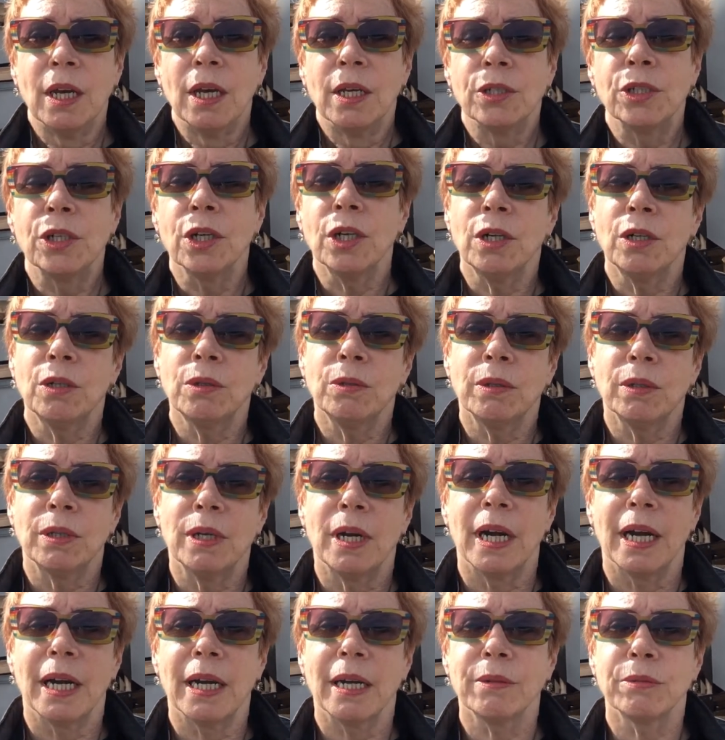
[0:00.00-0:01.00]
So
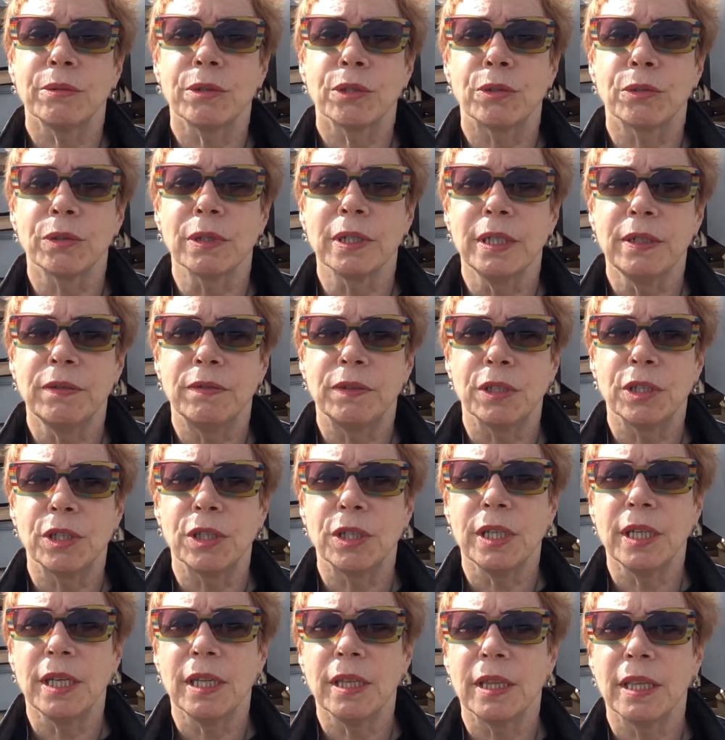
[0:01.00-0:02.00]
I was relieved to
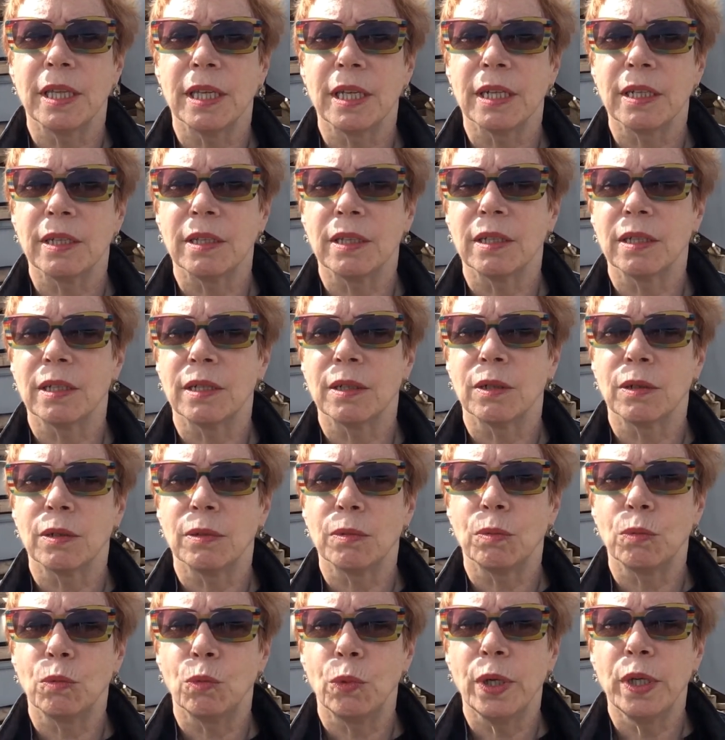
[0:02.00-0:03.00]
see that
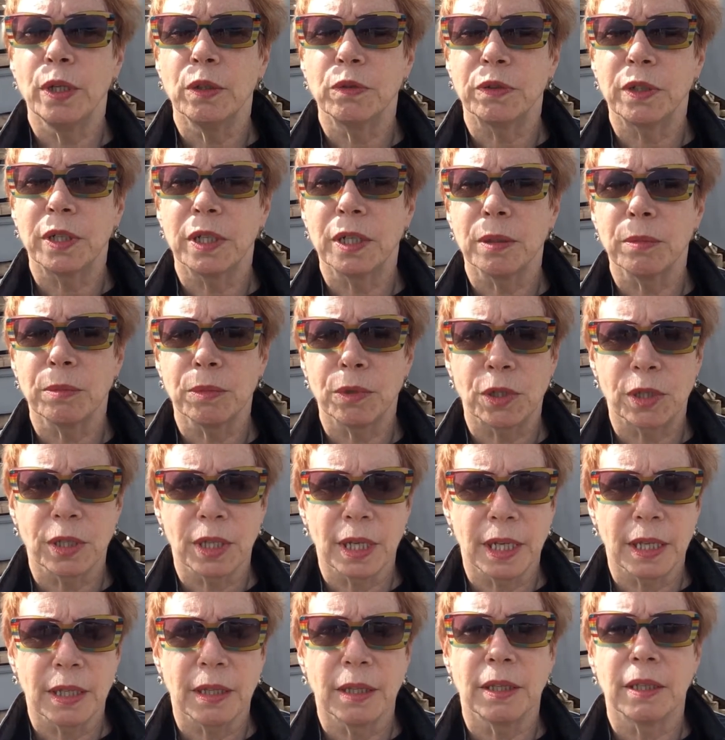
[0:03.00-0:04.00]
wind farms
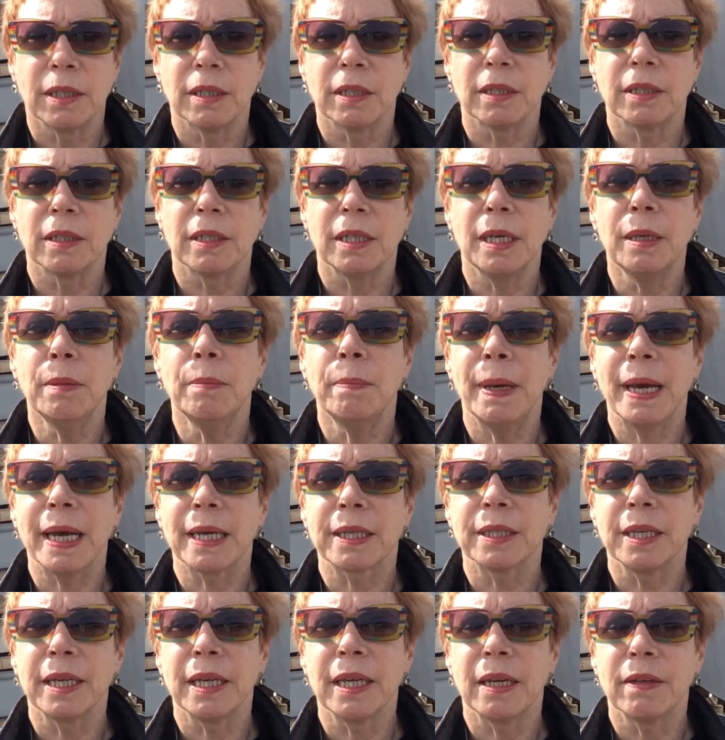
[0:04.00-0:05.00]
and the
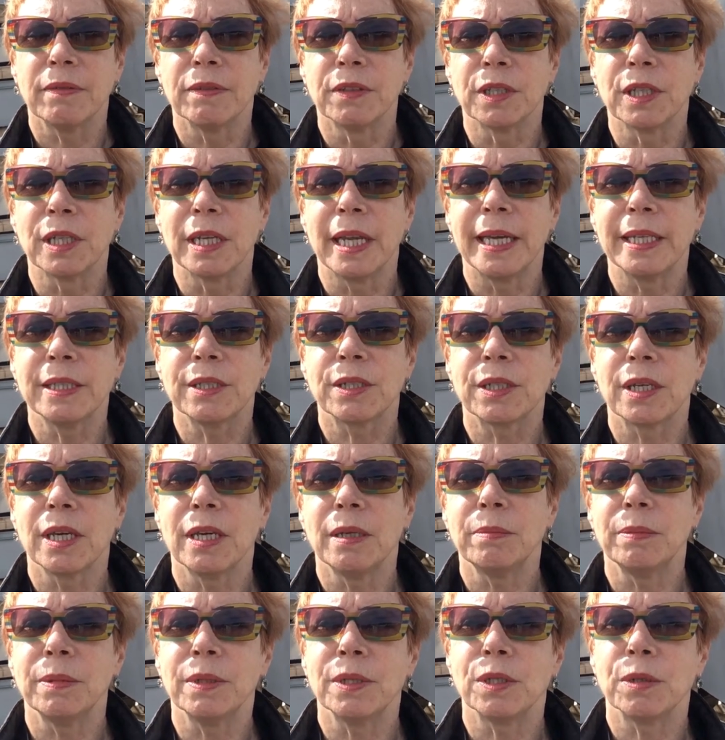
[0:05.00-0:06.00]
impact they have on the
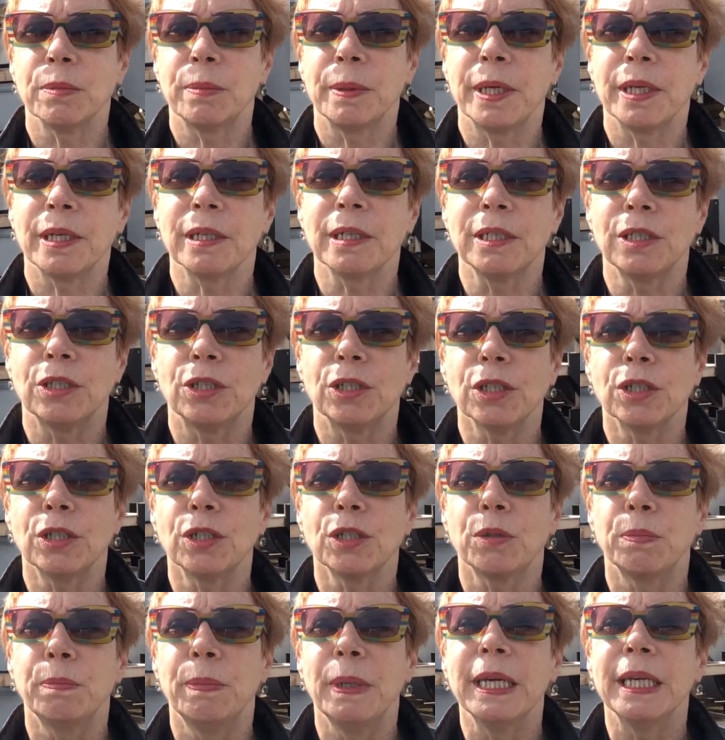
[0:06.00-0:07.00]
landscape is apparently just
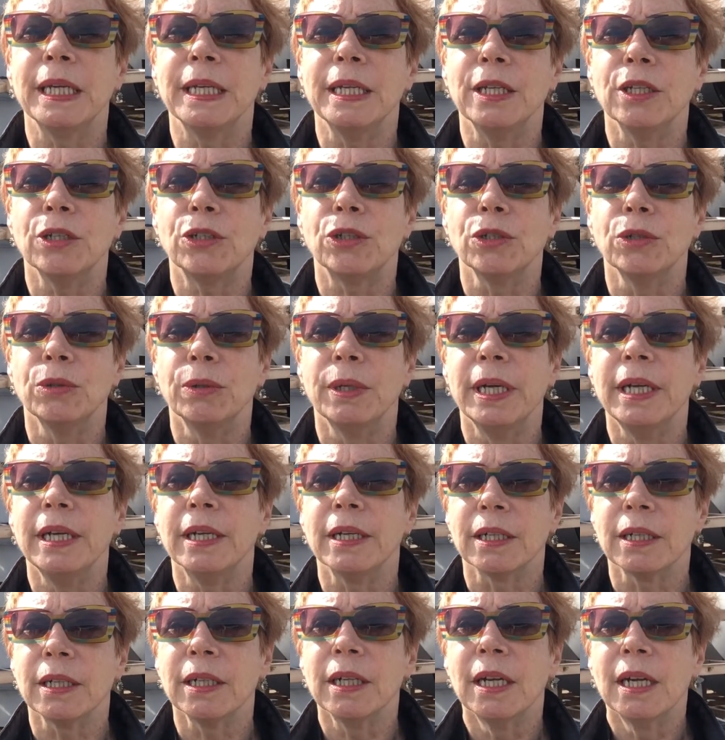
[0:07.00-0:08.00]
as big an issue
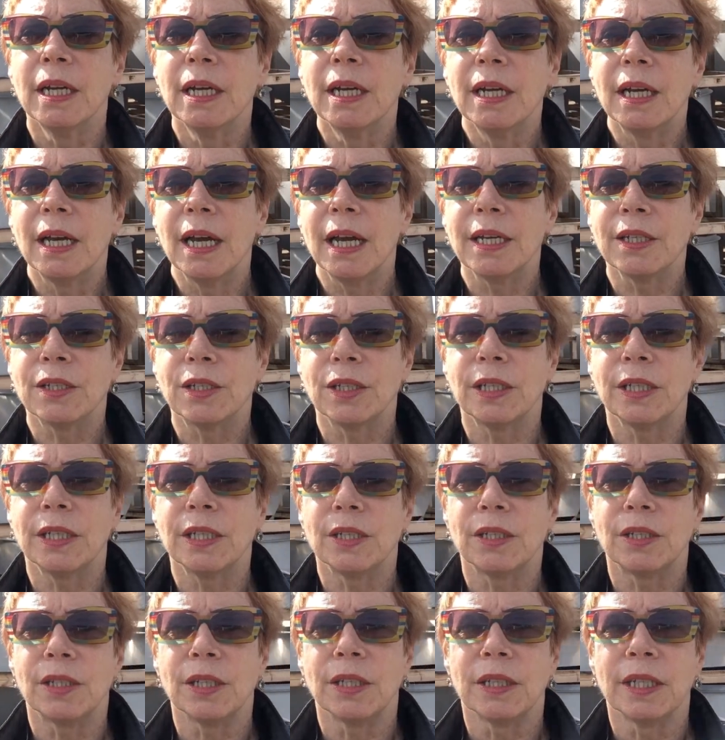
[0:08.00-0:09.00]
here as it
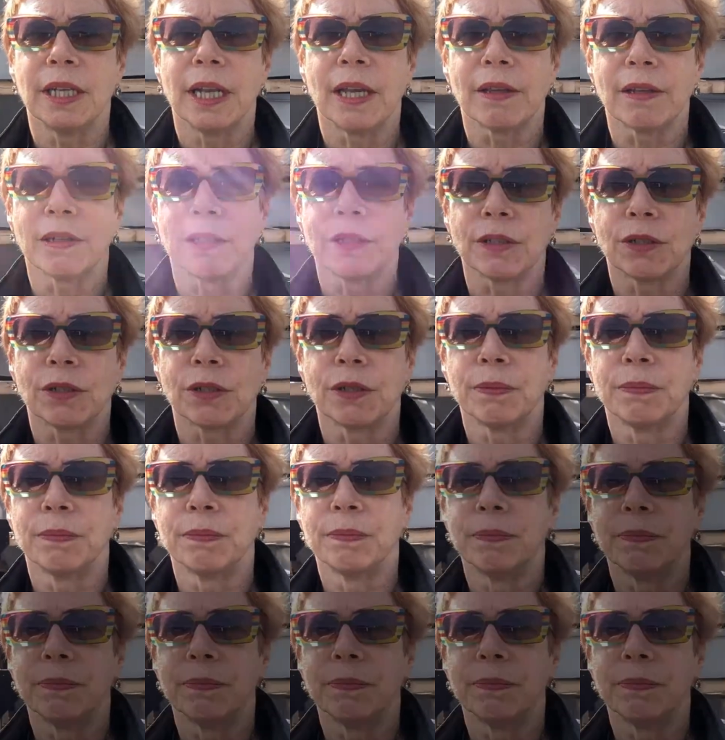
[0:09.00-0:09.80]
is in the Netherlands.